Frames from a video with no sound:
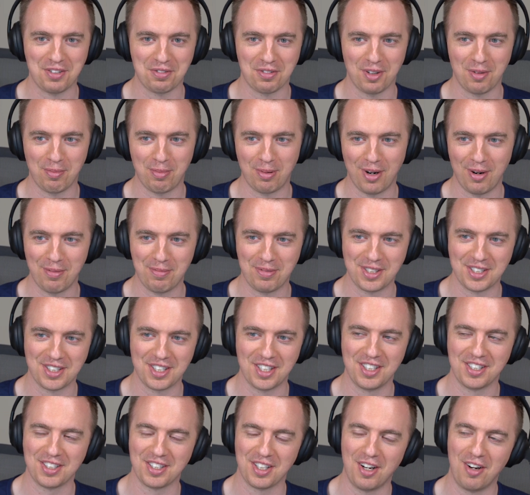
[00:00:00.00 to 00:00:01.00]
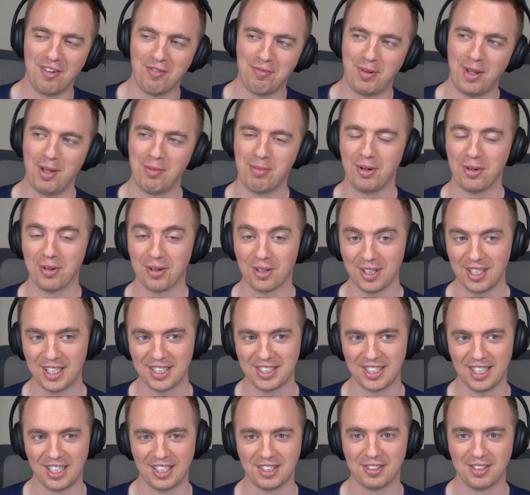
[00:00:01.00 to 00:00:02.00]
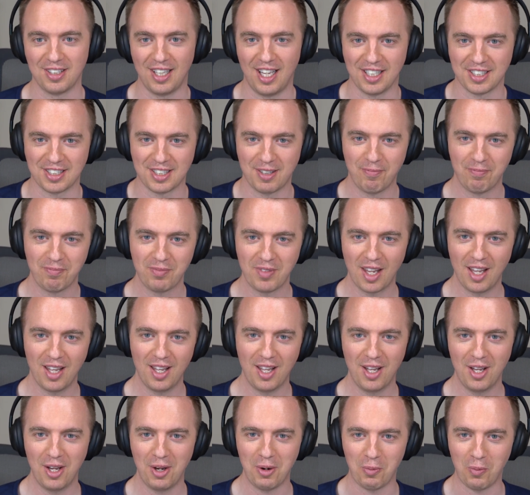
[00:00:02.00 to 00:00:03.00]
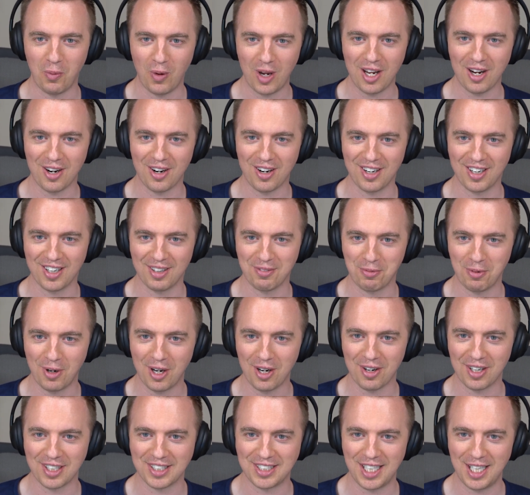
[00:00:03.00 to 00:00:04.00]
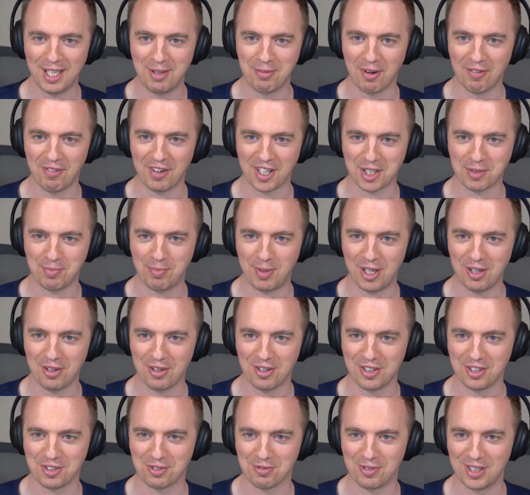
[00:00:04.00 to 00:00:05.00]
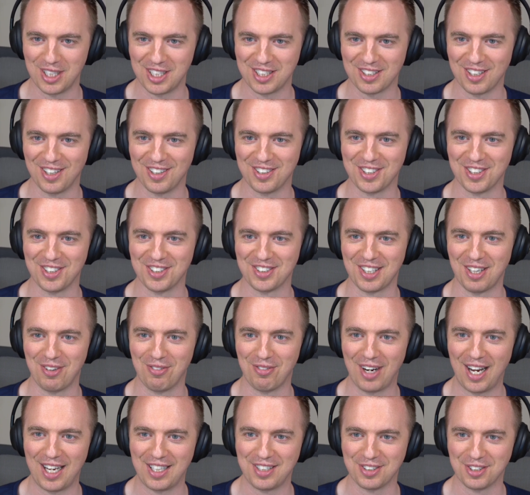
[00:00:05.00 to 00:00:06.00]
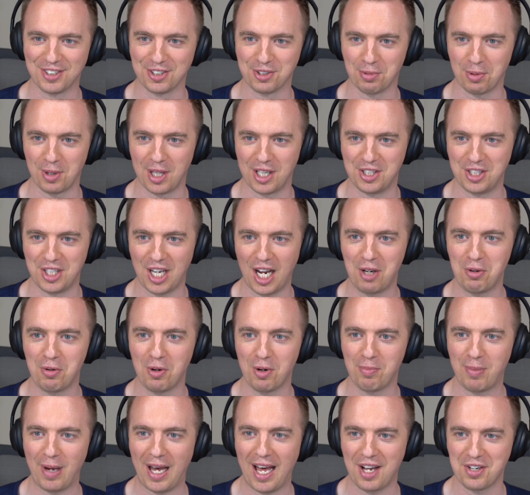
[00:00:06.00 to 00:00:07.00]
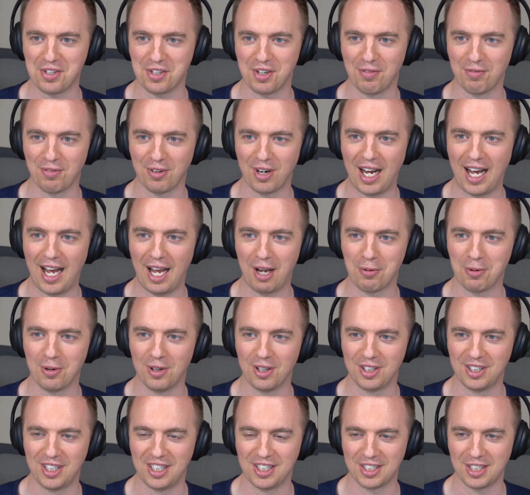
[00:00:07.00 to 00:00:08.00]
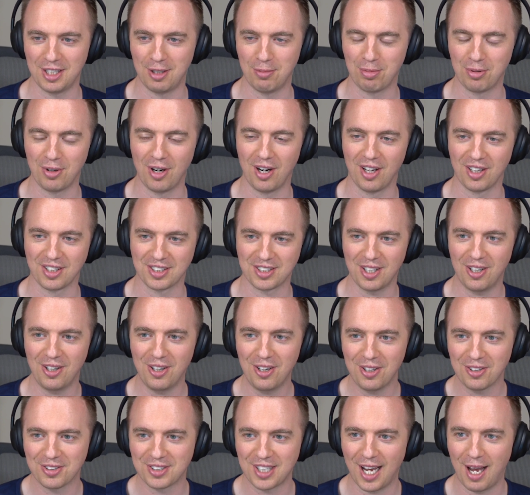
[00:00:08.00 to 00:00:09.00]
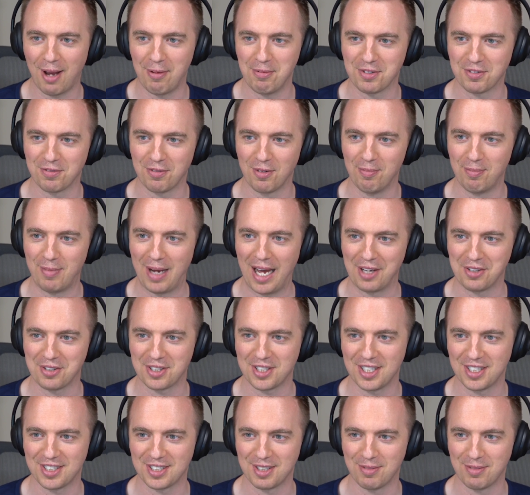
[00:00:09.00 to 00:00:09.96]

for the purposes of people who are listening to this. We are a team of experienced researchers and writers with a genuine passion for high quality sleep products, all types from mattresses